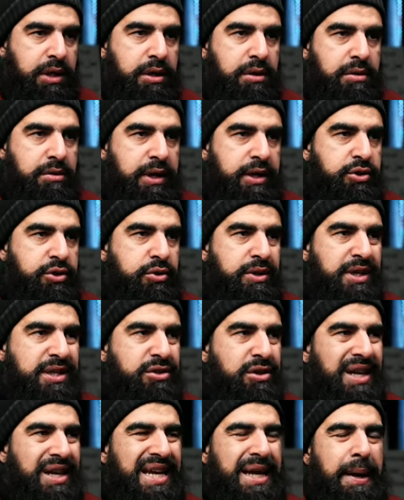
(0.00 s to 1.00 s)
Right. So there's
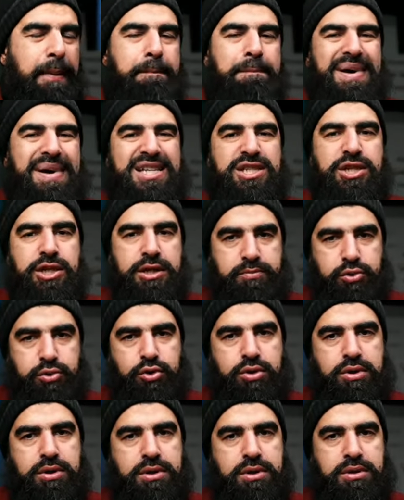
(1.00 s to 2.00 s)
not like a magic
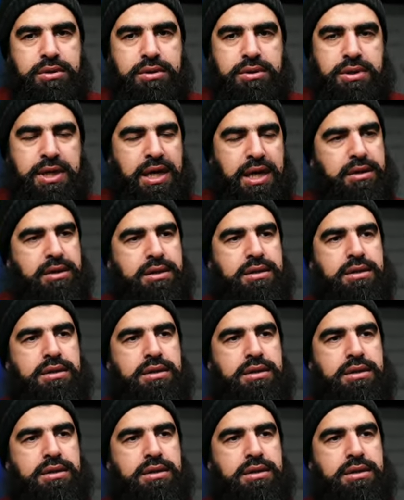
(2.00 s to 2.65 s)
book that